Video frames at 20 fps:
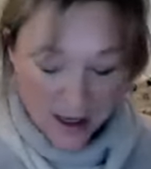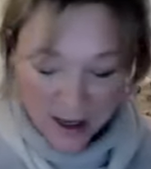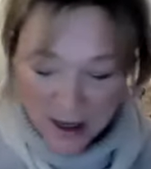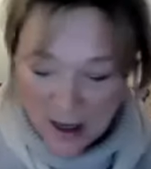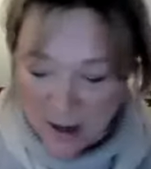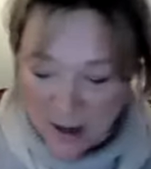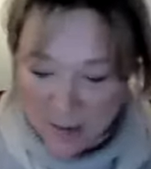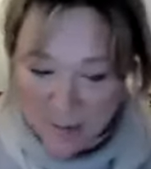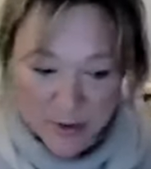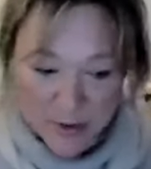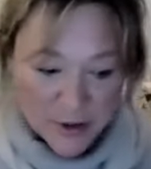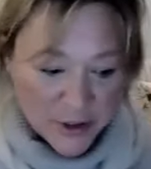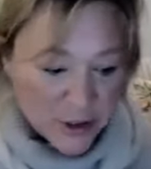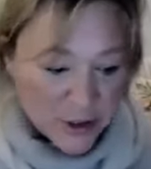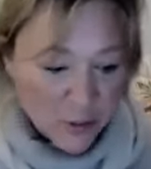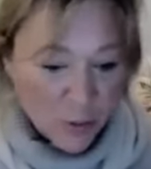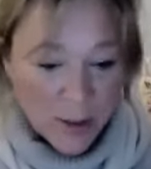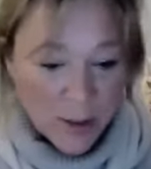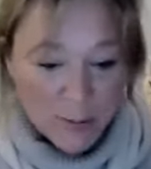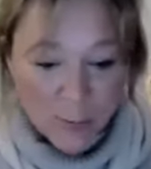Um,
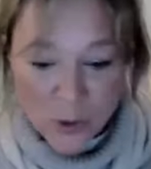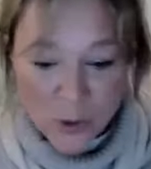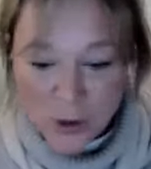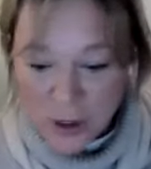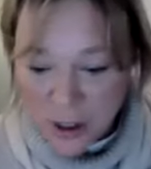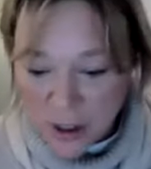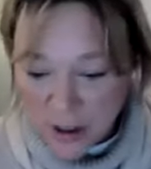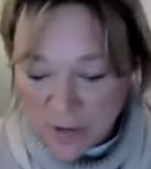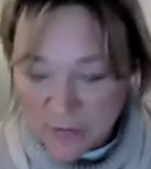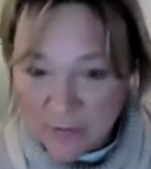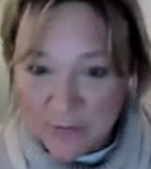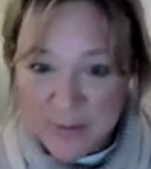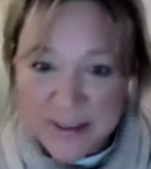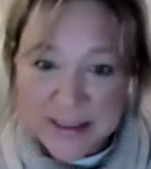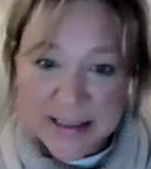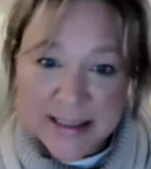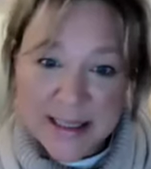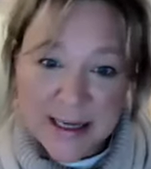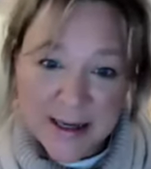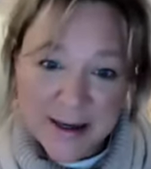just one more card from
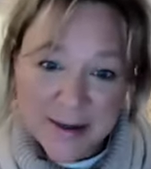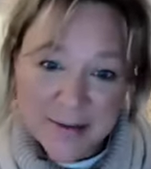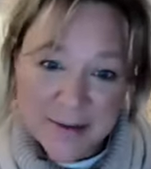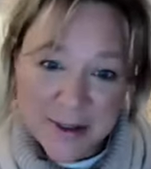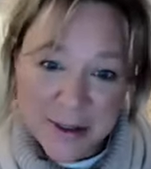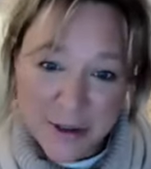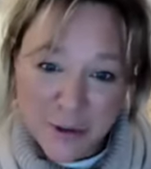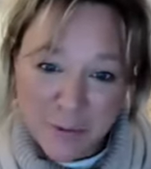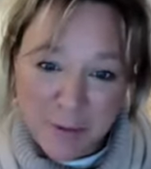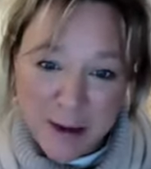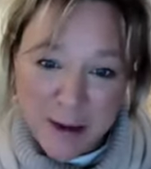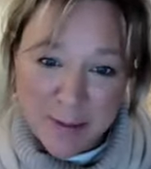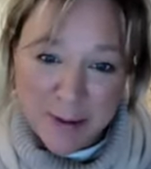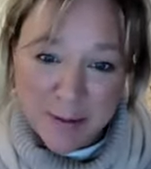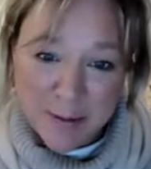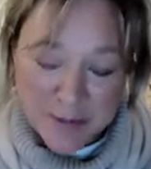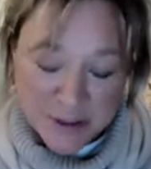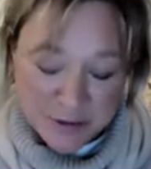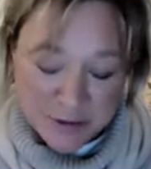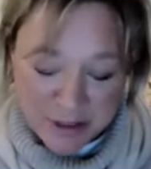this deck, and then I'll wrap up
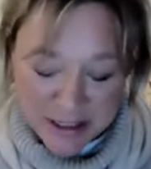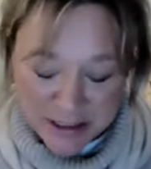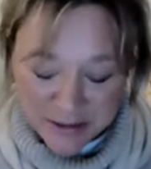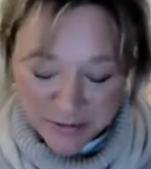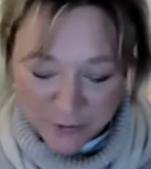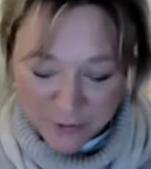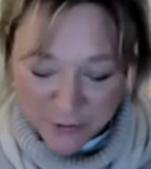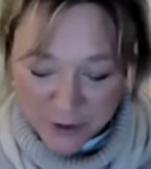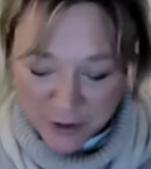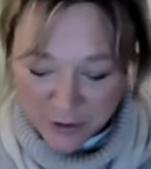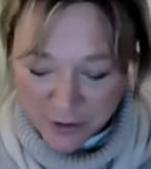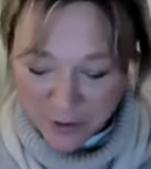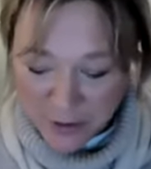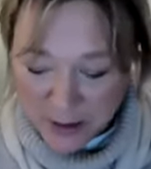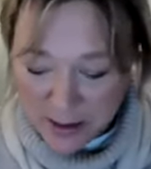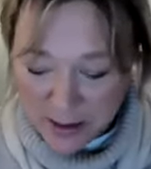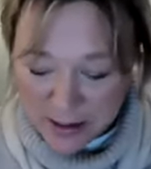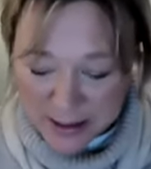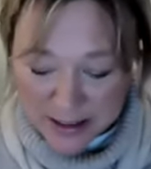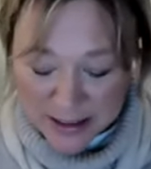this reading for you,
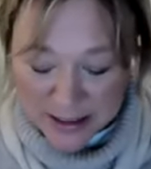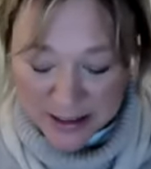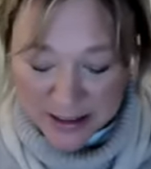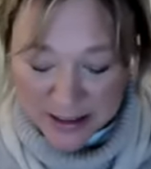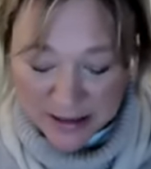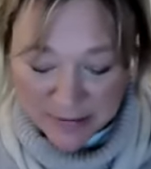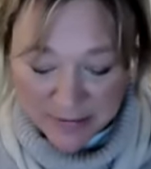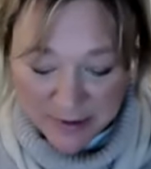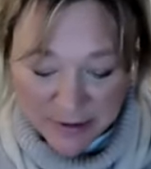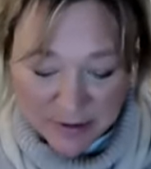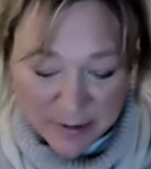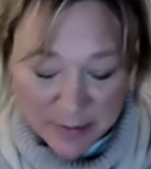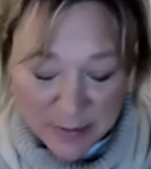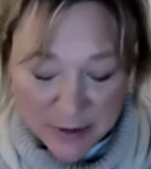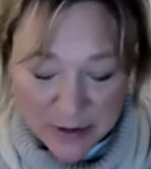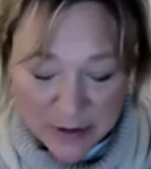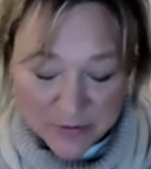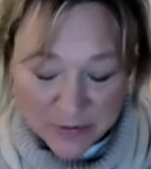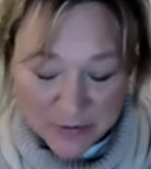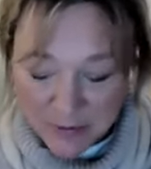Aquarius. This is a very
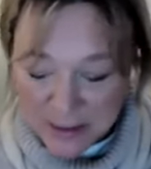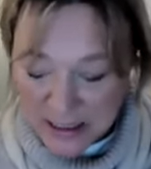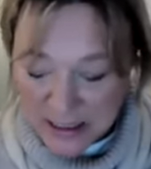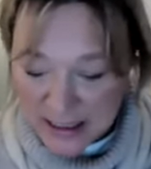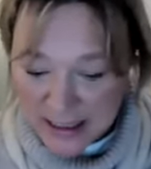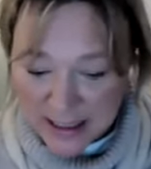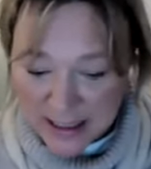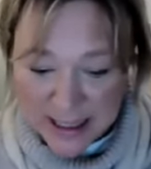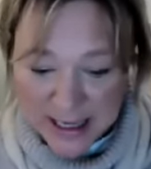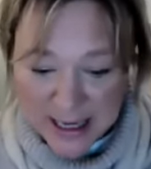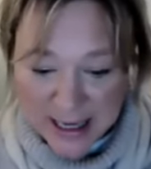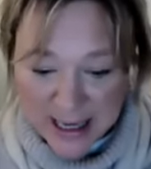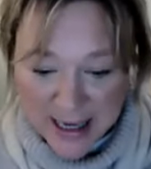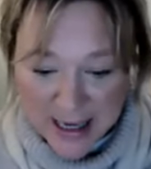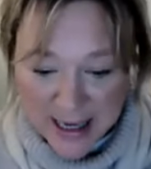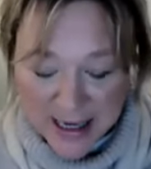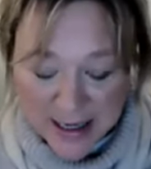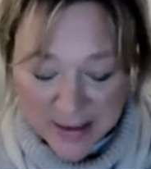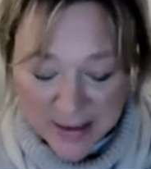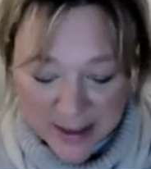beautiful reading.
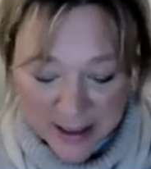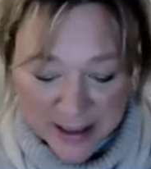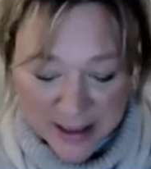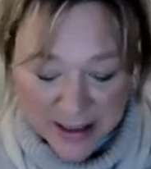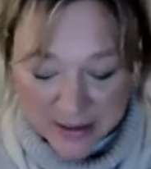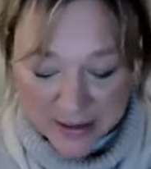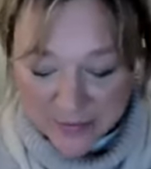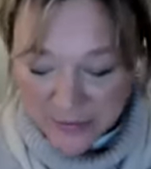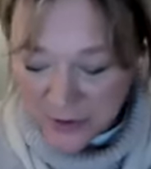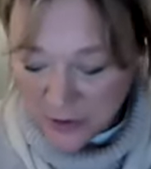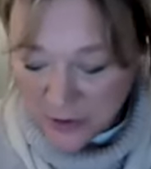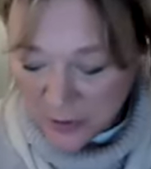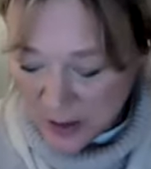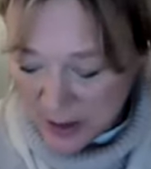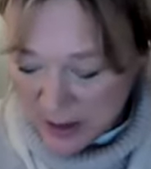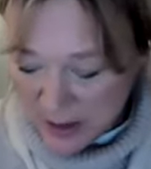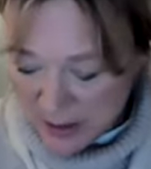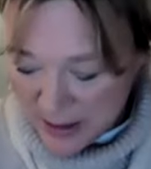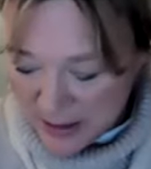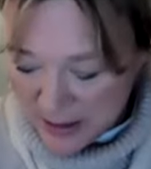Anything else for
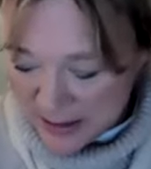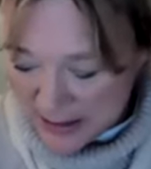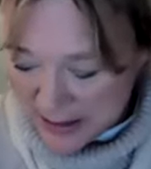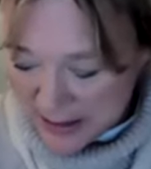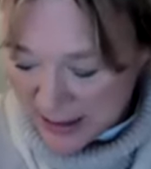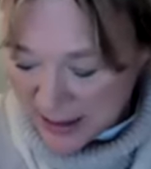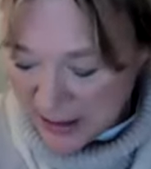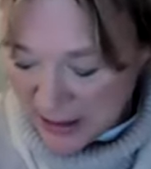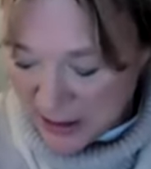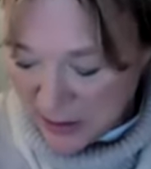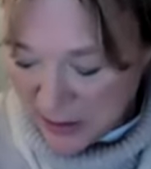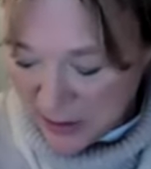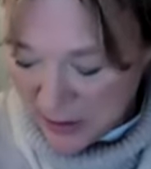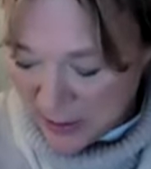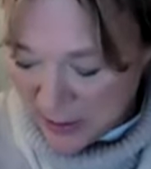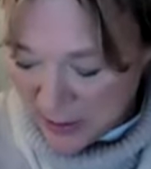Aquarius? Thank you.